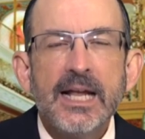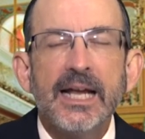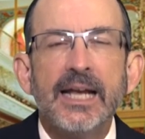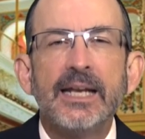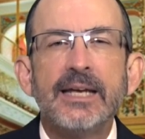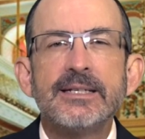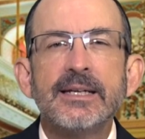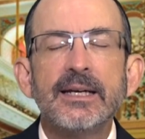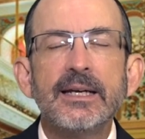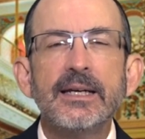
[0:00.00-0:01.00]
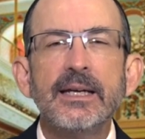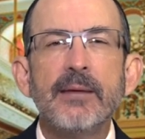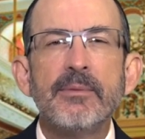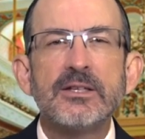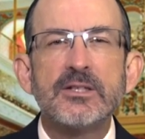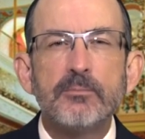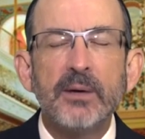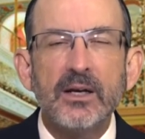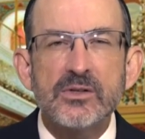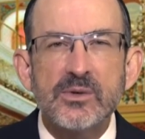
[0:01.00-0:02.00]
It is an idiom that
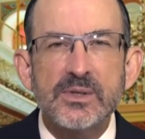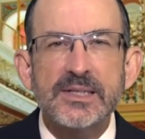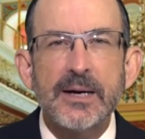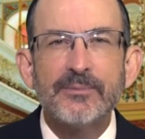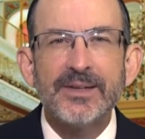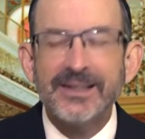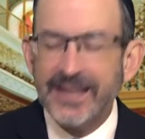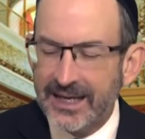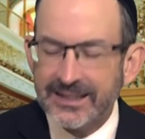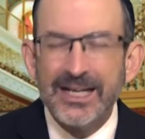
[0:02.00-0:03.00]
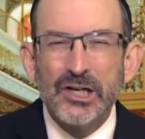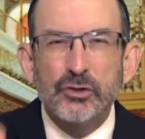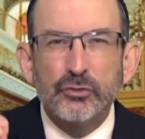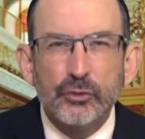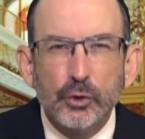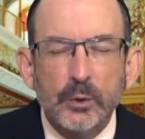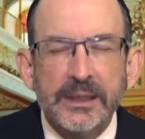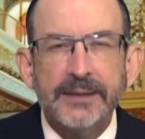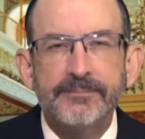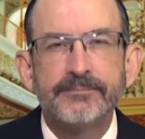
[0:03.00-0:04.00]
speaks to something that
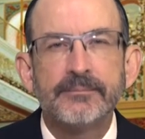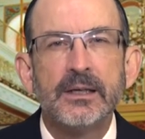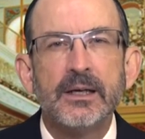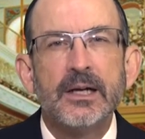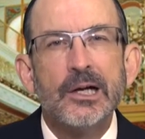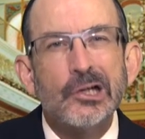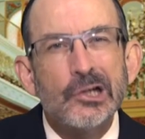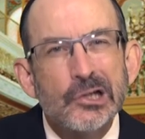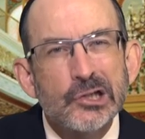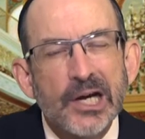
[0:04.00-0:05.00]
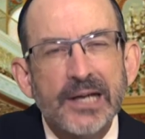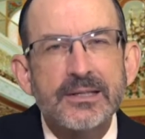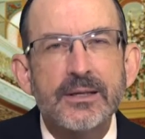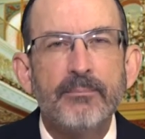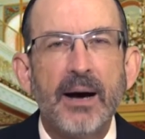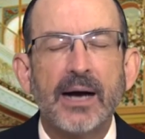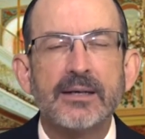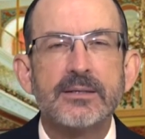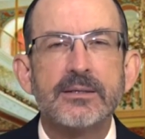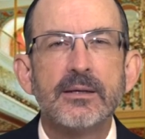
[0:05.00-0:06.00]
truly checks the
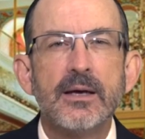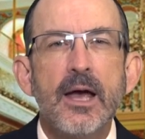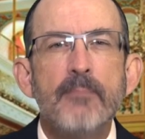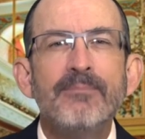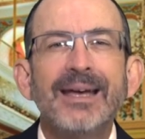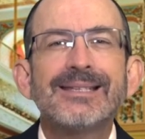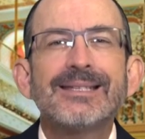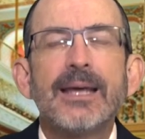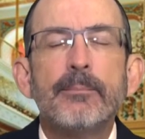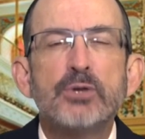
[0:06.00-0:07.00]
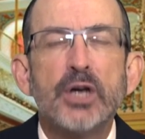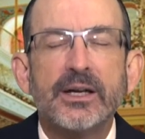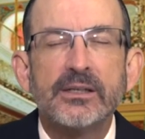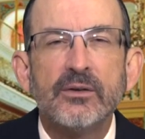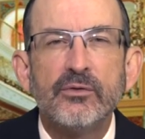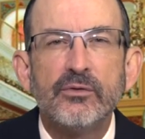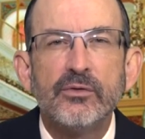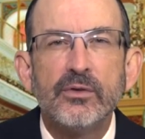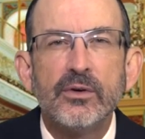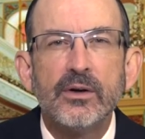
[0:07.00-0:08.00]
box meets the objective.
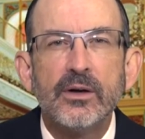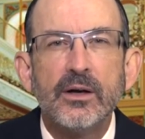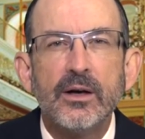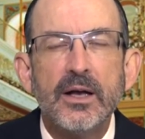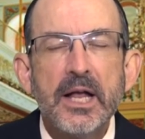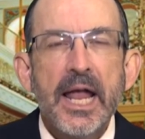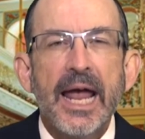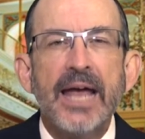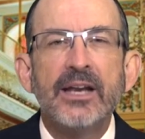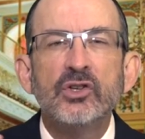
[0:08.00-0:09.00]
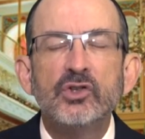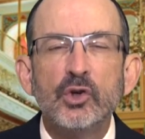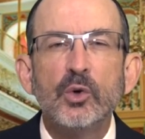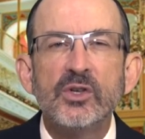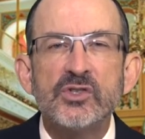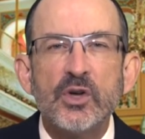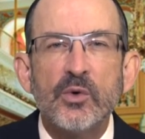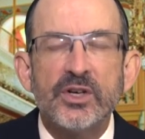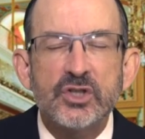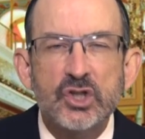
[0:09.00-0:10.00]
And in doing so,
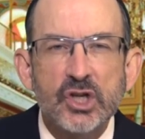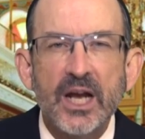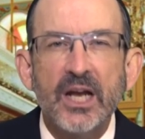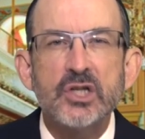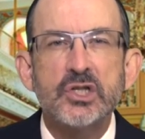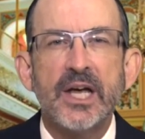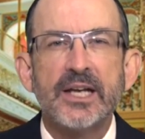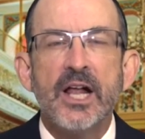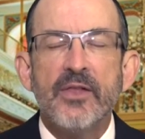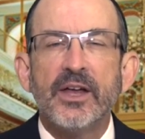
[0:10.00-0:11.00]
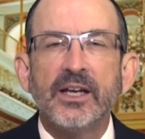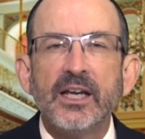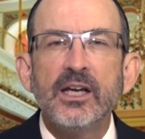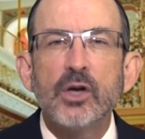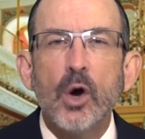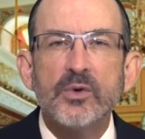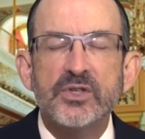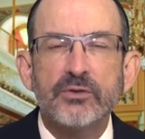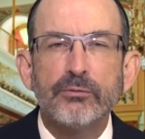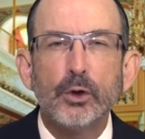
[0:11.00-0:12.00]
this change that, that he
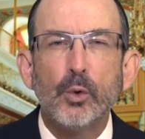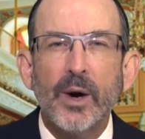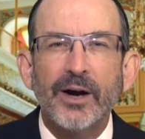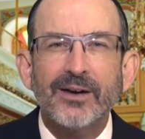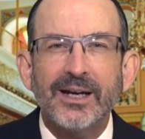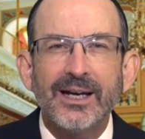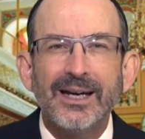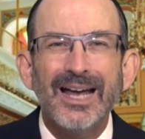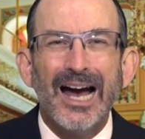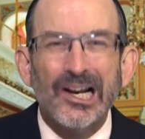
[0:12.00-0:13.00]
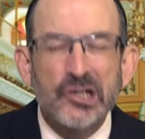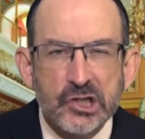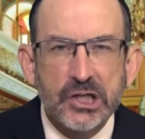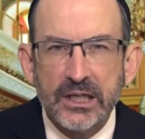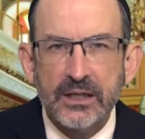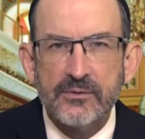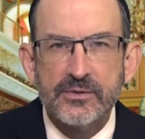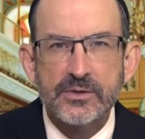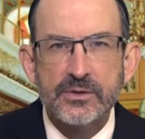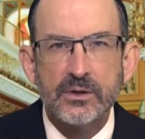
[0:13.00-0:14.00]
goes through where he
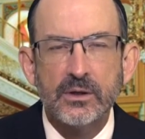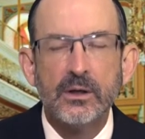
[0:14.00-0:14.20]
achieves